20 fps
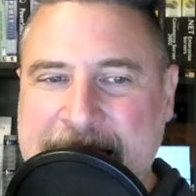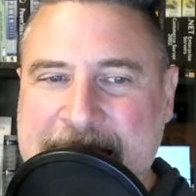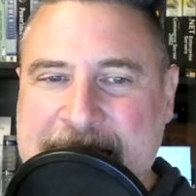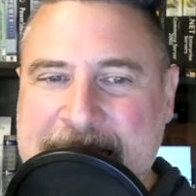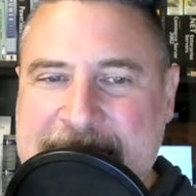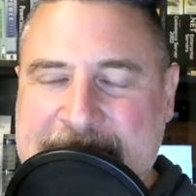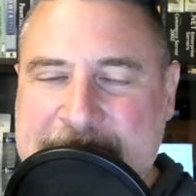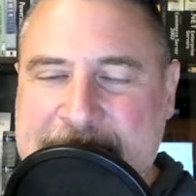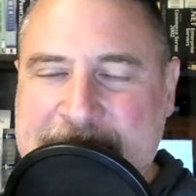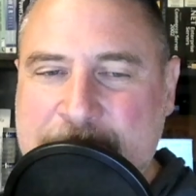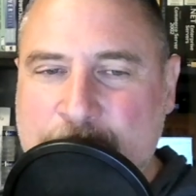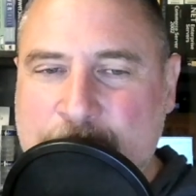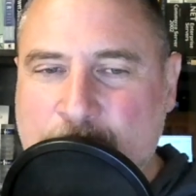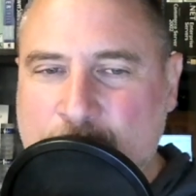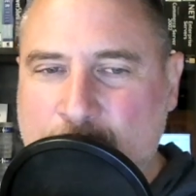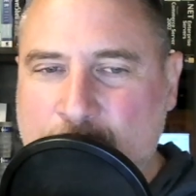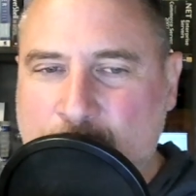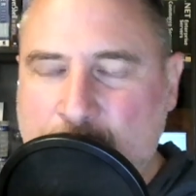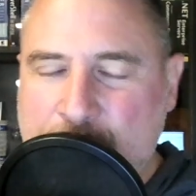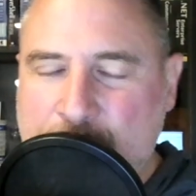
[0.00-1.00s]
See,
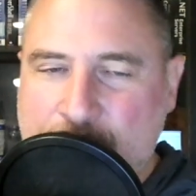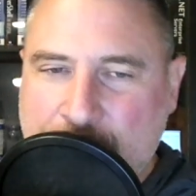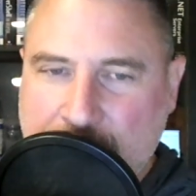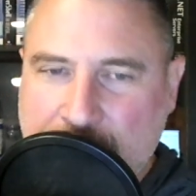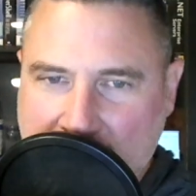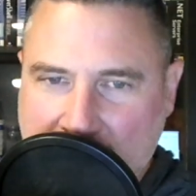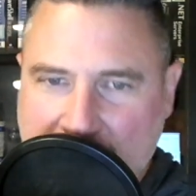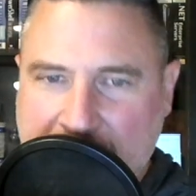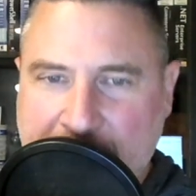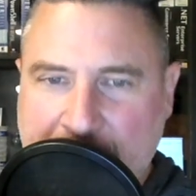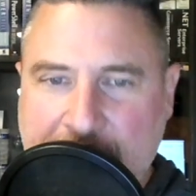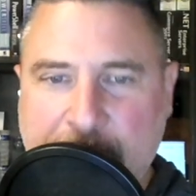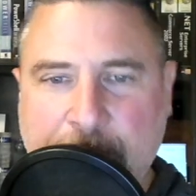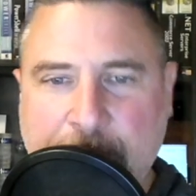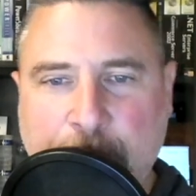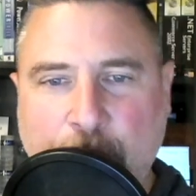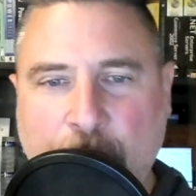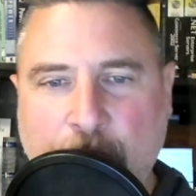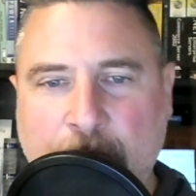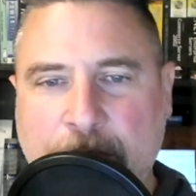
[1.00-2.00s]
when you're communicating a
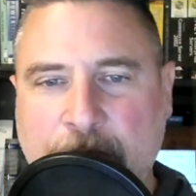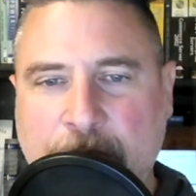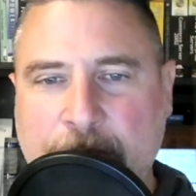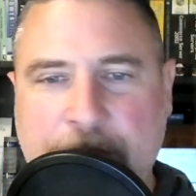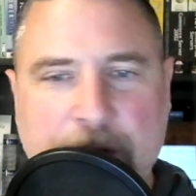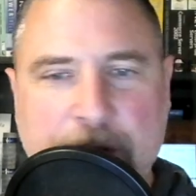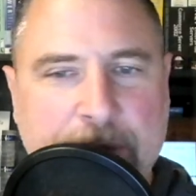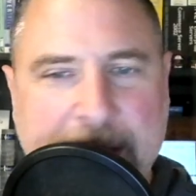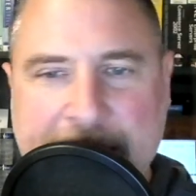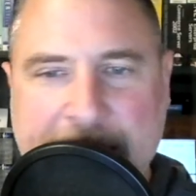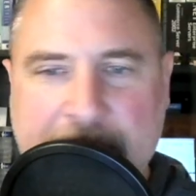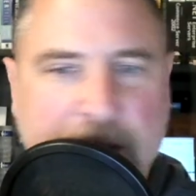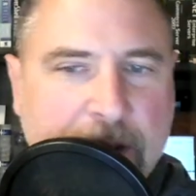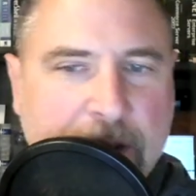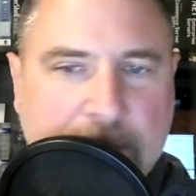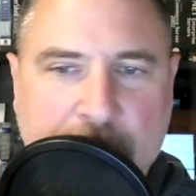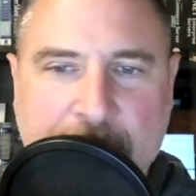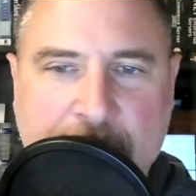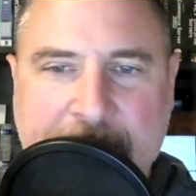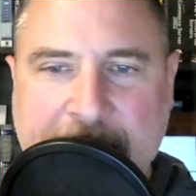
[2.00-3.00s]
problem, you can't
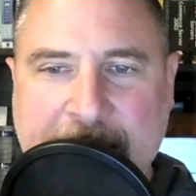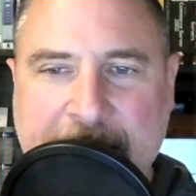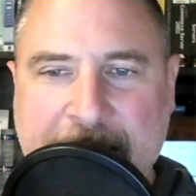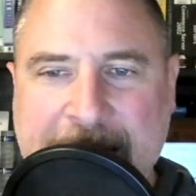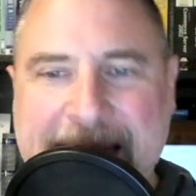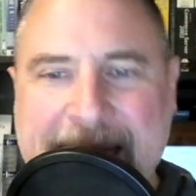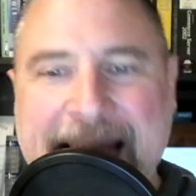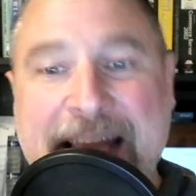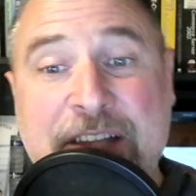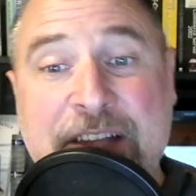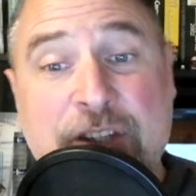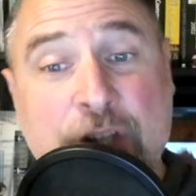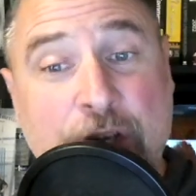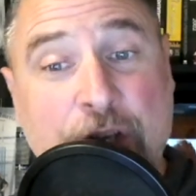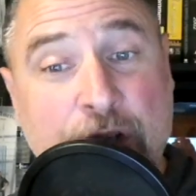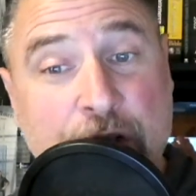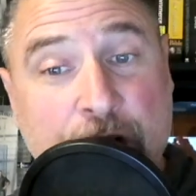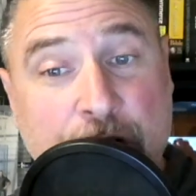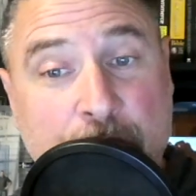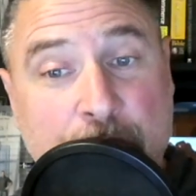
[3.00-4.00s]
communicate it as
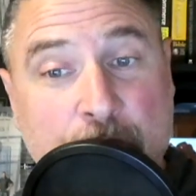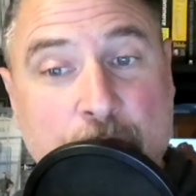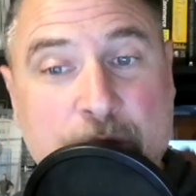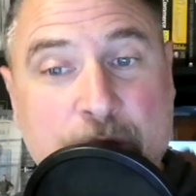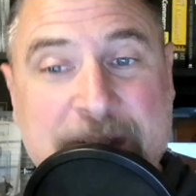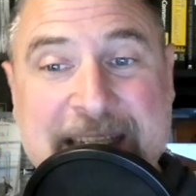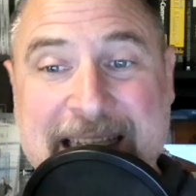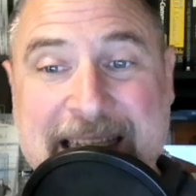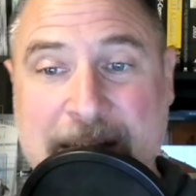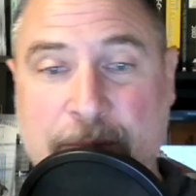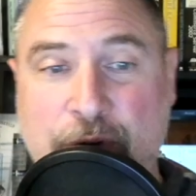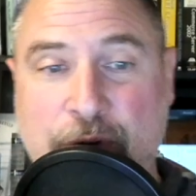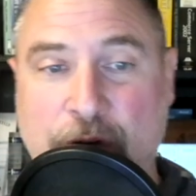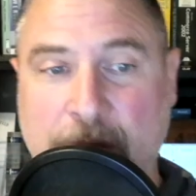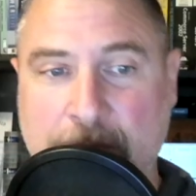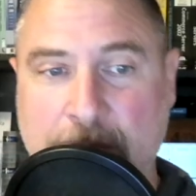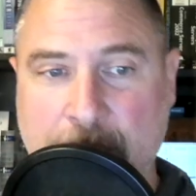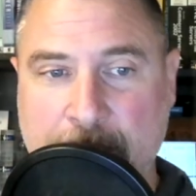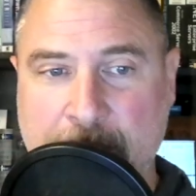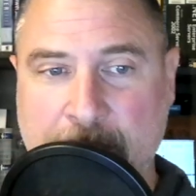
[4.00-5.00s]
you see the
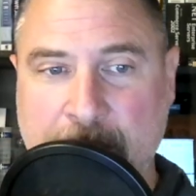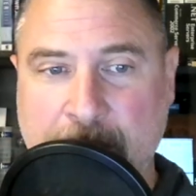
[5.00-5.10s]
problem.